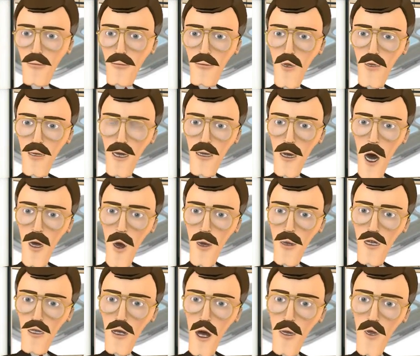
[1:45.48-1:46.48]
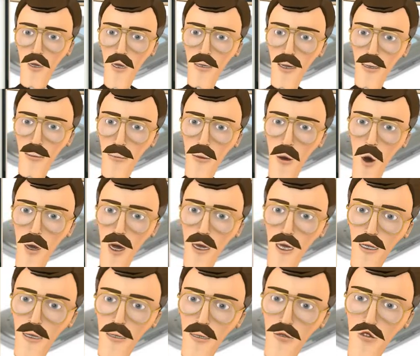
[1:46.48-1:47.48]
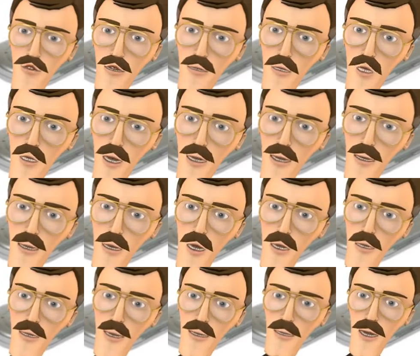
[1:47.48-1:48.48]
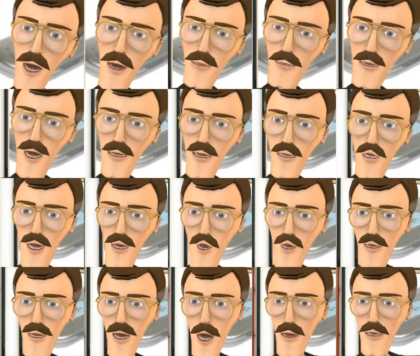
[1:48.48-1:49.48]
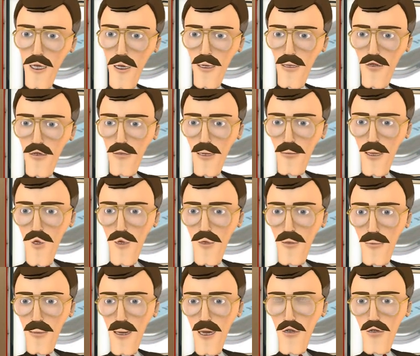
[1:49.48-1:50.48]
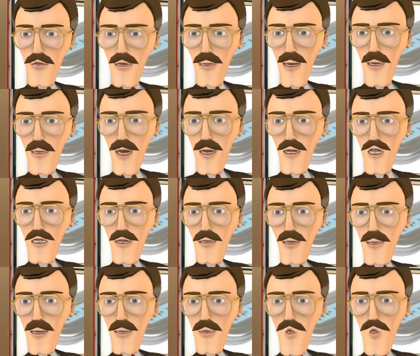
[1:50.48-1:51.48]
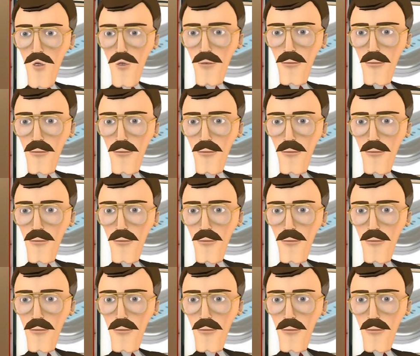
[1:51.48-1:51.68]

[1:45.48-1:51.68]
There are also 3 more extra features in Real-Time Ranger that I am confident will be of interest to you.